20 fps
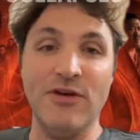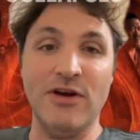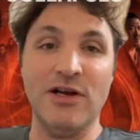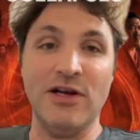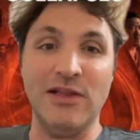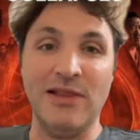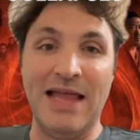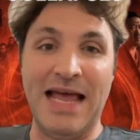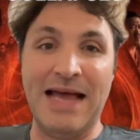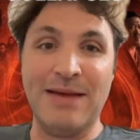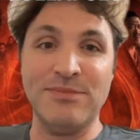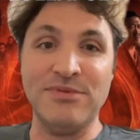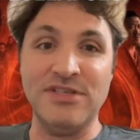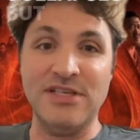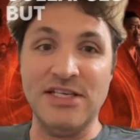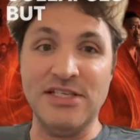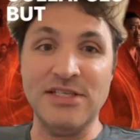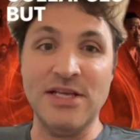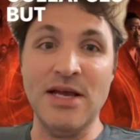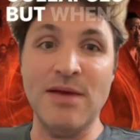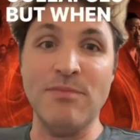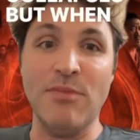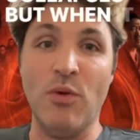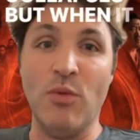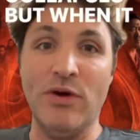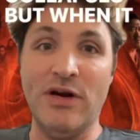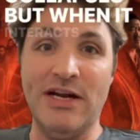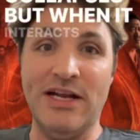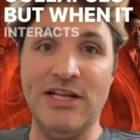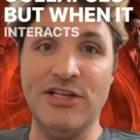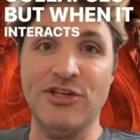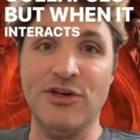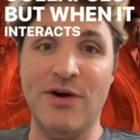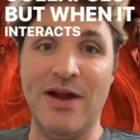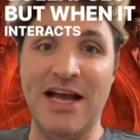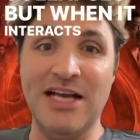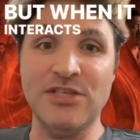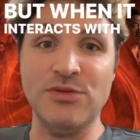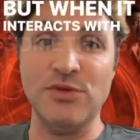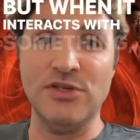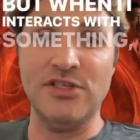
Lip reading: collapses, but when it interacts with